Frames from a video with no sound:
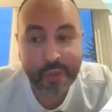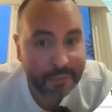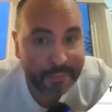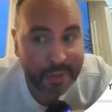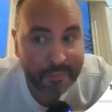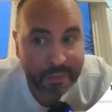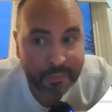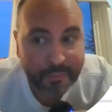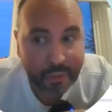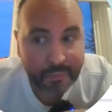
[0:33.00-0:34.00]
me a favor
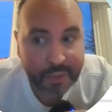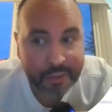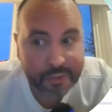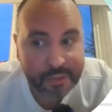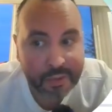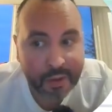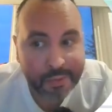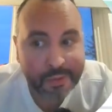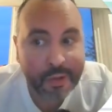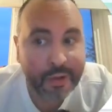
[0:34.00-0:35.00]
before we get started.